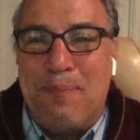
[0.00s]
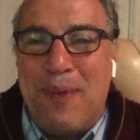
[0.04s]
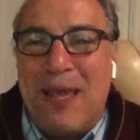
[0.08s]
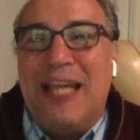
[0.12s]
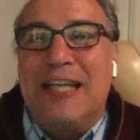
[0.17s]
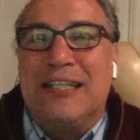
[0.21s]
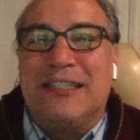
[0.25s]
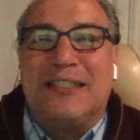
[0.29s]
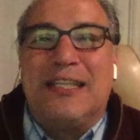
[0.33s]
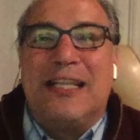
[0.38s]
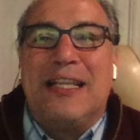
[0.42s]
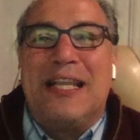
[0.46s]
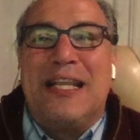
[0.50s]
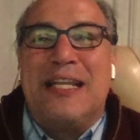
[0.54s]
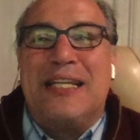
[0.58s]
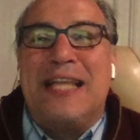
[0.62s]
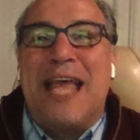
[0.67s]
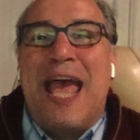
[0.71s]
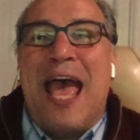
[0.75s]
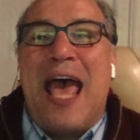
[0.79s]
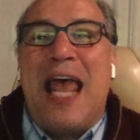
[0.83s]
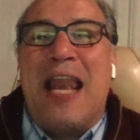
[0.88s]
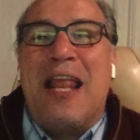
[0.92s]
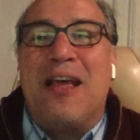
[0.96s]
based on the
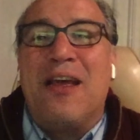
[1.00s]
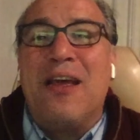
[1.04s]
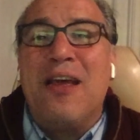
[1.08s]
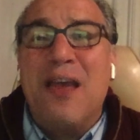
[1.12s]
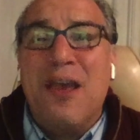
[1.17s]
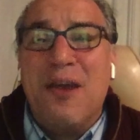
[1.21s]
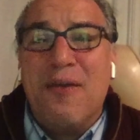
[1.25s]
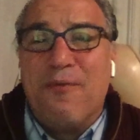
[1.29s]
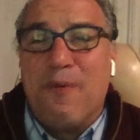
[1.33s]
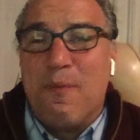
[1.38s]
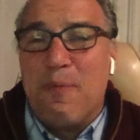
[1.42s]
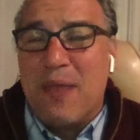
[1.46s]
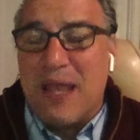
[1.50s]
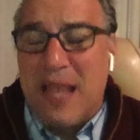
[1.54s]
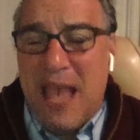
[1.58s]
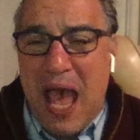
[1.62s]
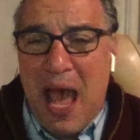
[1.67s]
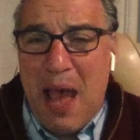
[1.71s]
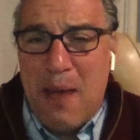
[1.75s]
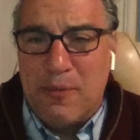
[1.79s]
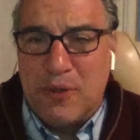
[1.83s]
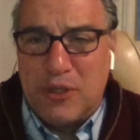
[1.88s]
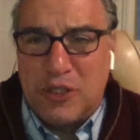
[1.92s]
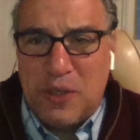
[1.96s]
data from the
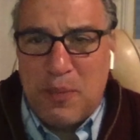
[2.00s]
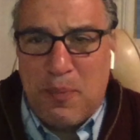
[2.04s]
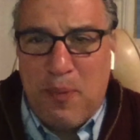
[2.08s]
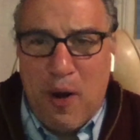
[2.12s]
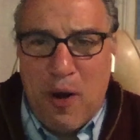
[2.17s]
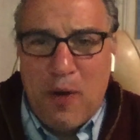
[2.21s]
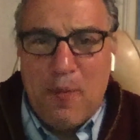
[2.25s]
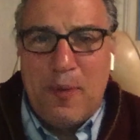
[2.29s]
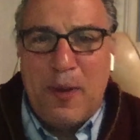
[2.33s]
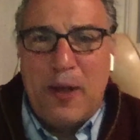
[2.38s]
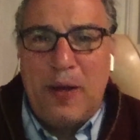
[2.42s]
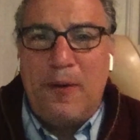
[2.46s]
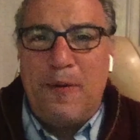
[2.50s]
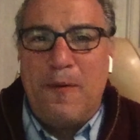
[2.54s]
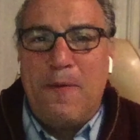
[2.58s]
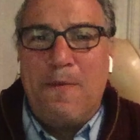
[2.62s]
Commerce Department.